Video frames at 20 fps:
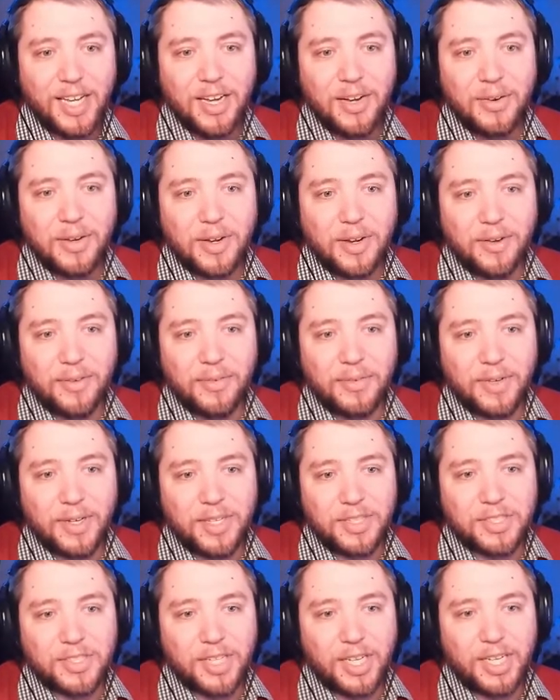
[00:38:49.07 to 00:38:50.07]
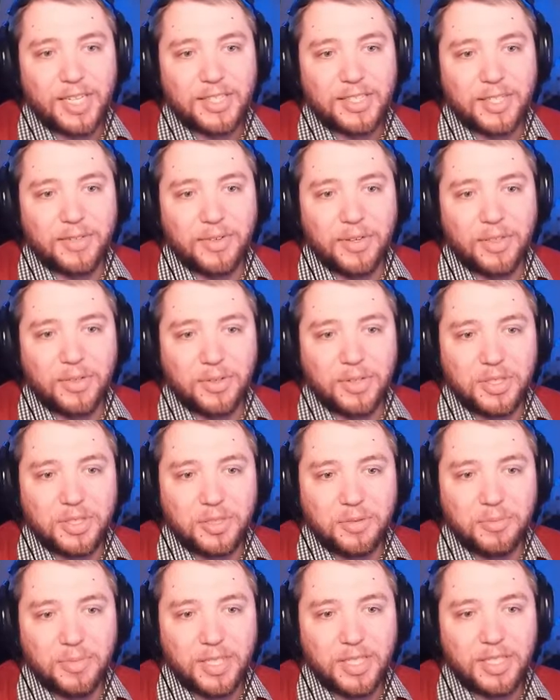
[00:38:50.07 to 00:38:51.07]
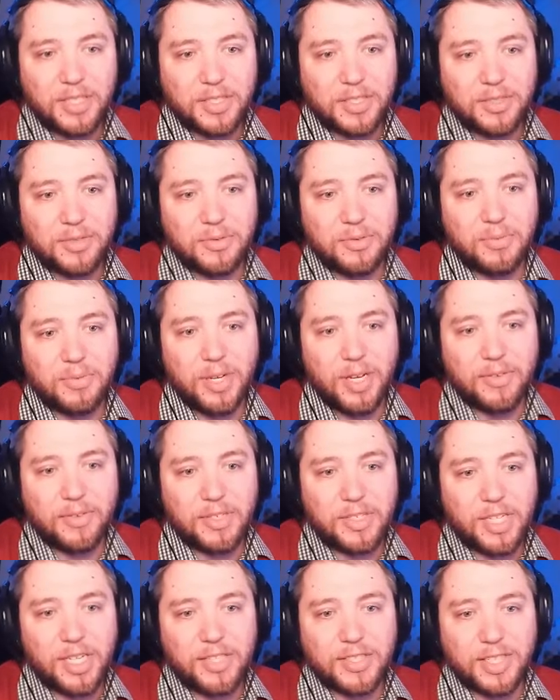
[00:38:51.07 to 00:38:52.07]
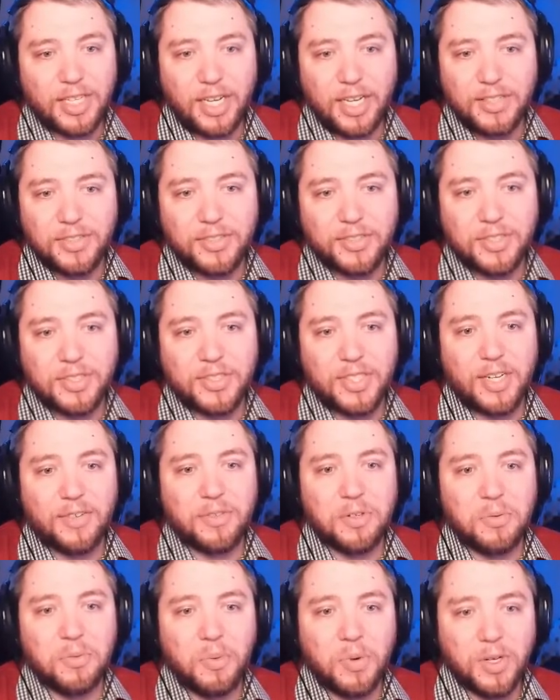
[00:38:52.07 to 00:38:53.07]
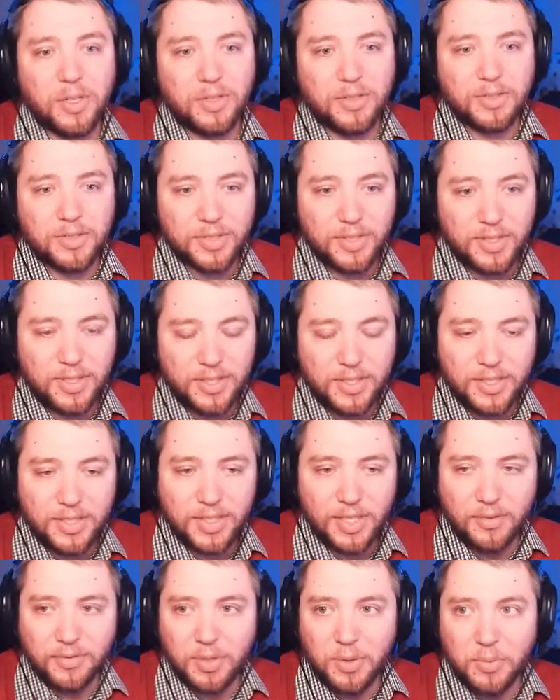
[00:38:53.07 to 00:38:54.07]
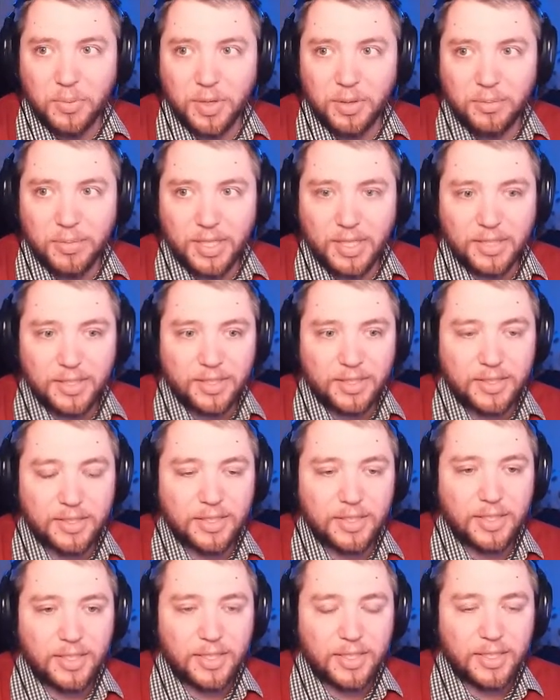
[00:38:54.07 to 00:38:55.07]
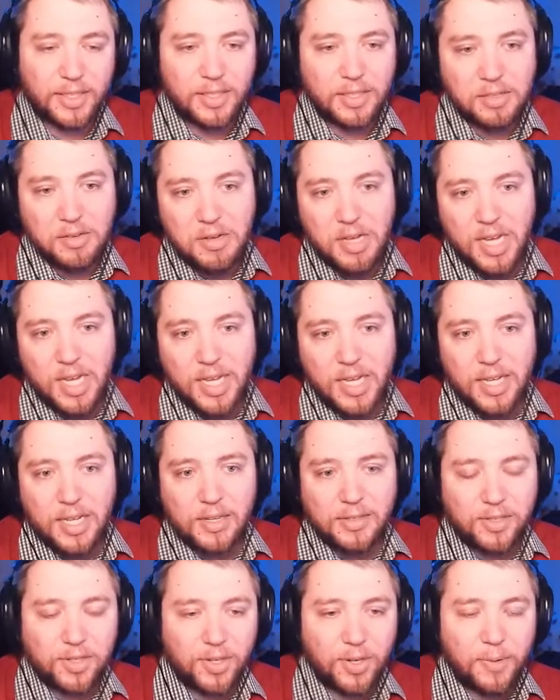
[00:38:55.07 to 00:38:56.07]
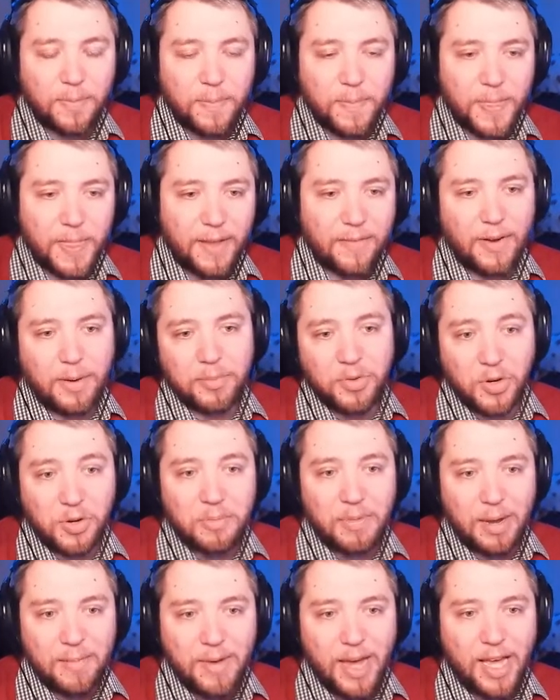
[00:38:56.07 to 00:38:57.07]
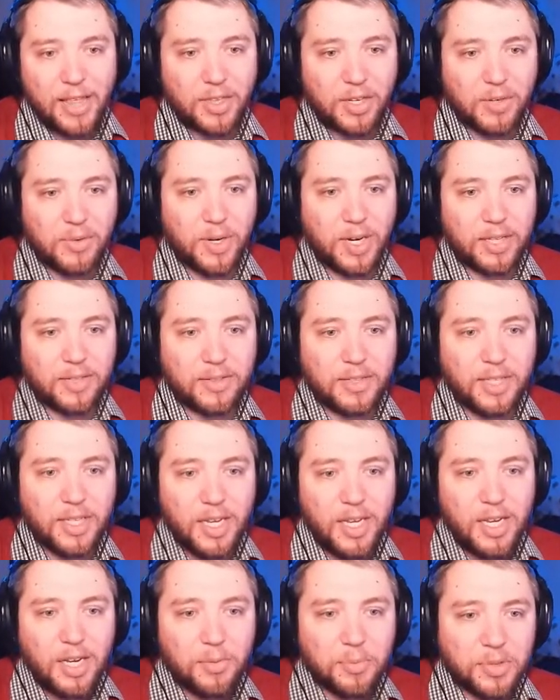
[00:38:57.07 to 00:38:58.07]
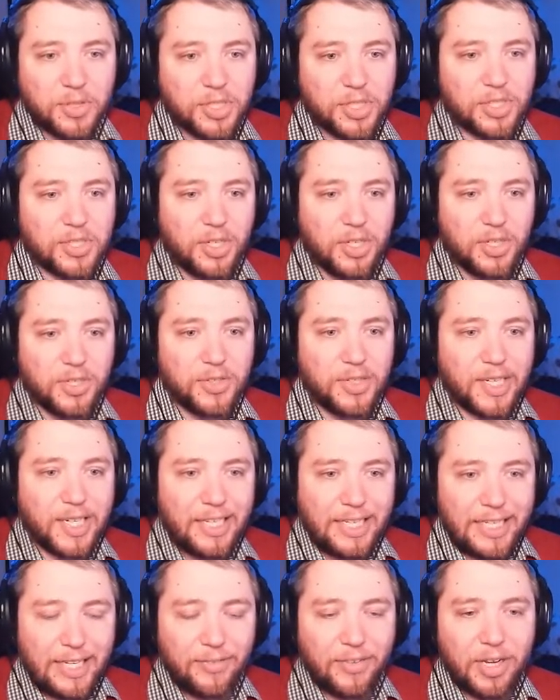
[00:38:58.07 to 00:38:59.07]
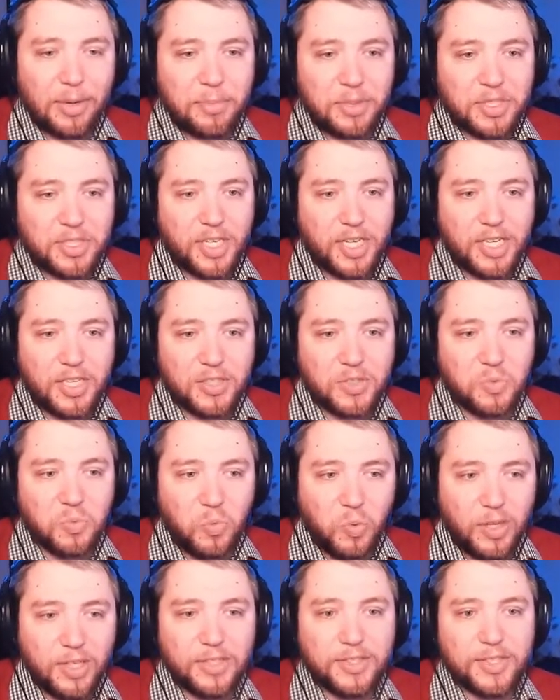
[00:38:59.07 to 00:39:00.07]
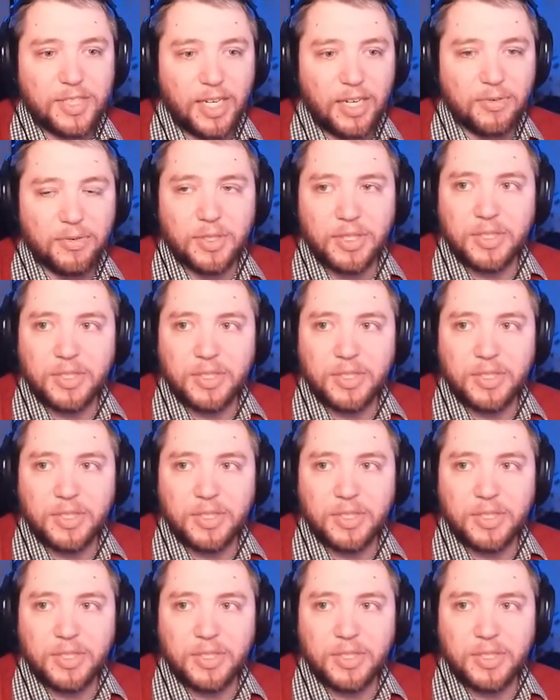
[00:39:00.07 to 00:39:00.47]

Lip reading: We have a chance every 32 minutes. We have a chance against us every 171 minutes. So, if I'm doing my math correctly, we're just under giving up a chance once every